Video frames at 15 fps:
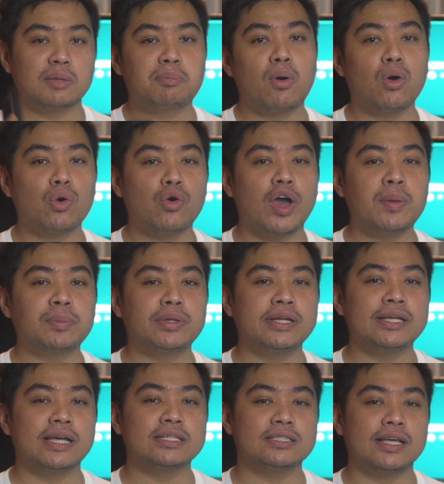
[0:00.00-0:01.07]
Poco
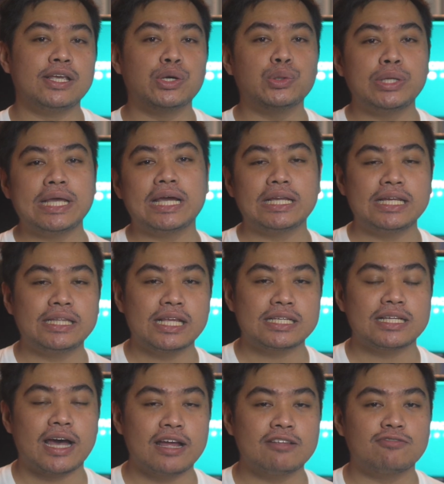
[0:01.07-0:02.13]
M3 is a uniquely
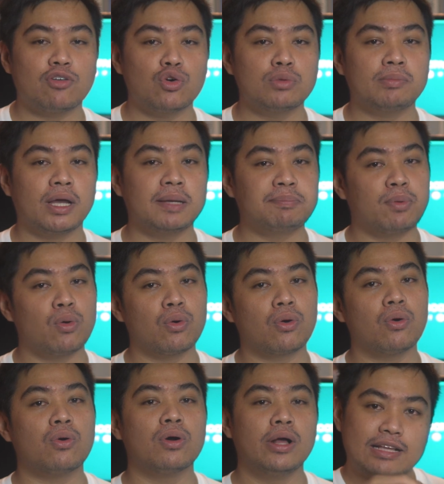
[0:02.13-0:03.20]
designed phone by
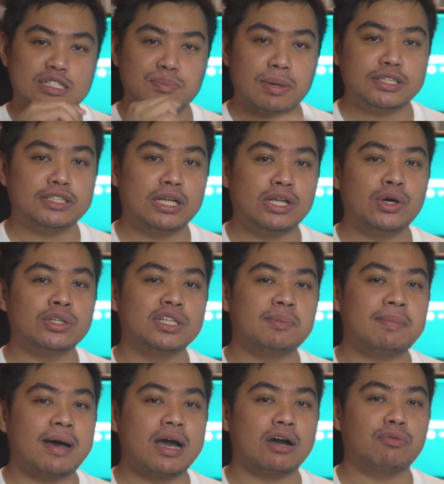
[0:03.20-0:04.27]
Poco, especially on the
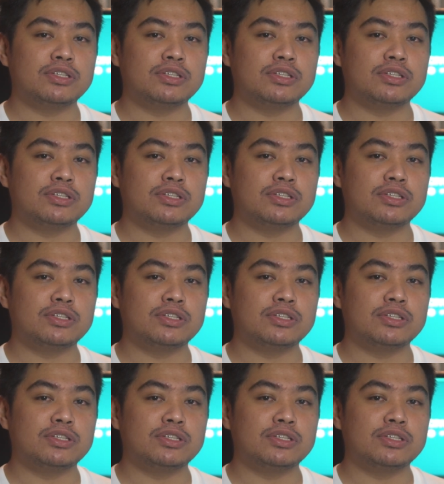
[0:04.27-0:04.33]
back